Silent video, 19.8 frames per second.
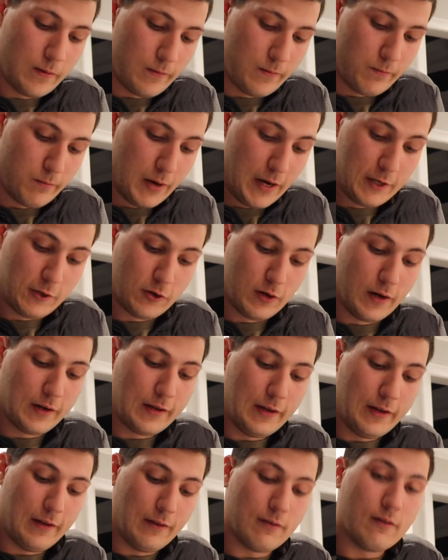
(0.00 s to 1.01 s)
My truck
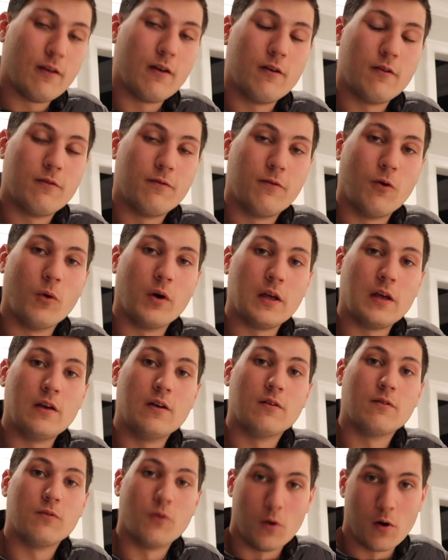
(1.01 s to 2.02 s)
is
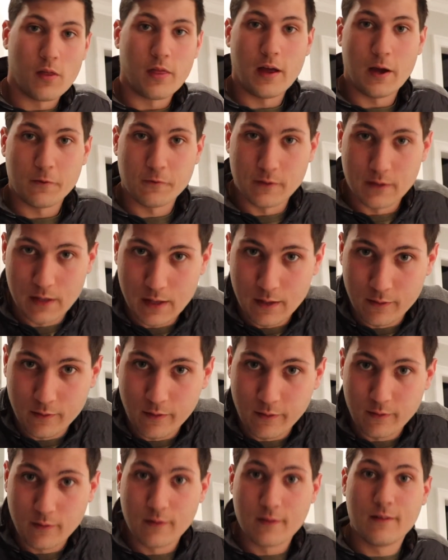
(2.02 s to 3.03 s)

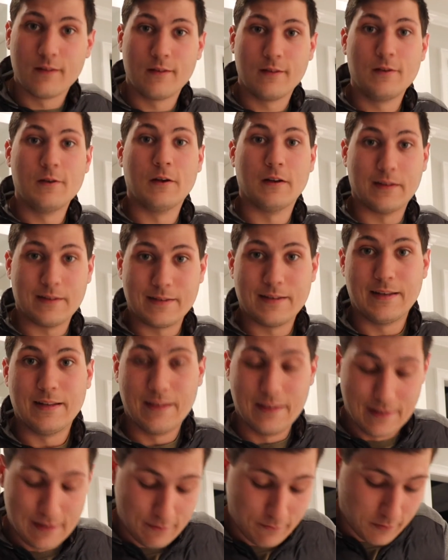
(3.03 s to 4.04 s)
$44,000. You could see
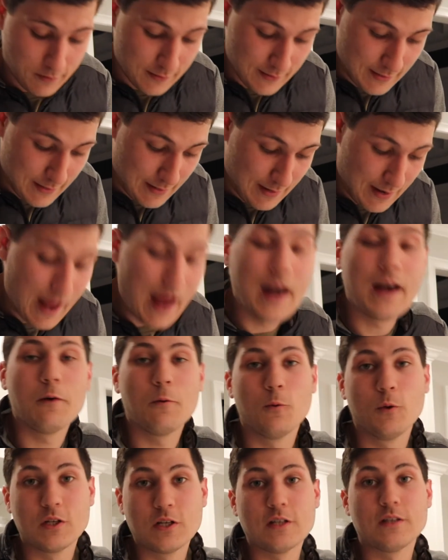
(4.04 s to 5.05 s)
the difference in that,
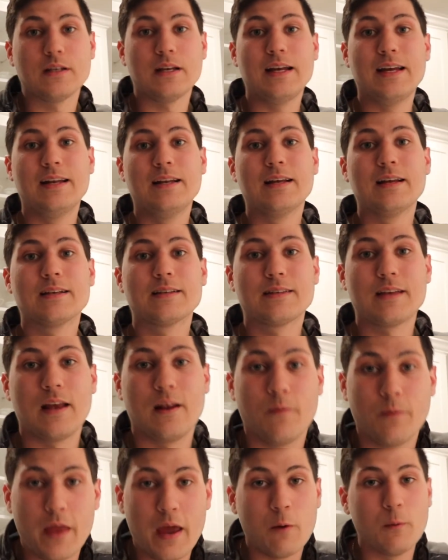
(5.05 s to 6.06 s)
which is
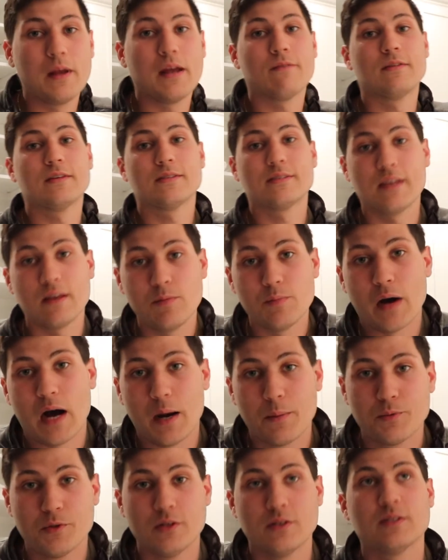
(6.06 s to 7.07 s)
insane. And we have the same
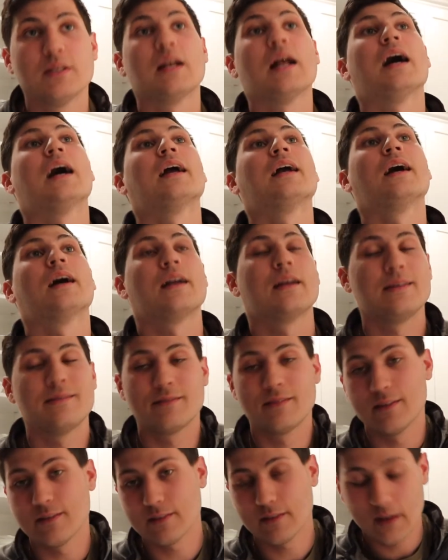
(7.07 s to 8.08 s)
options that I got as
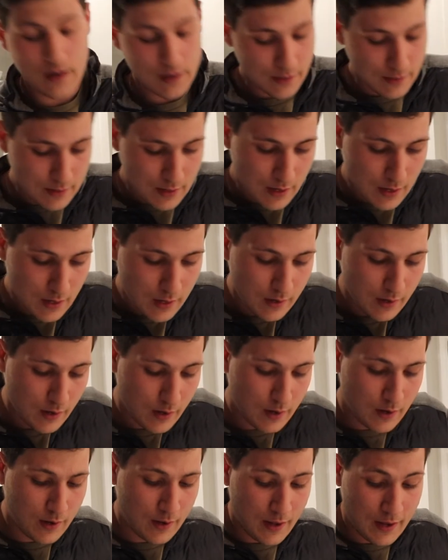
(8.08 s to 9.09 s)
this guy.
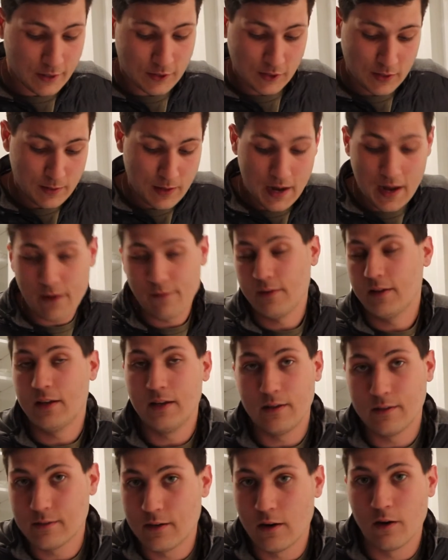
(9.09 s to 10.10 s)
Actually, I have a
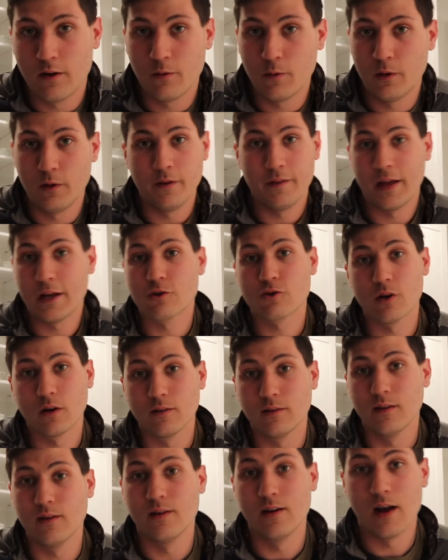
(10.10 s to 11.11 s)
heated steering wheel and that
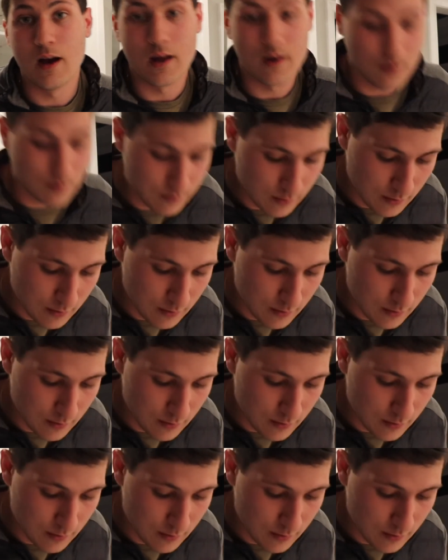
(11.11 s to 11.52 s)
truck did not.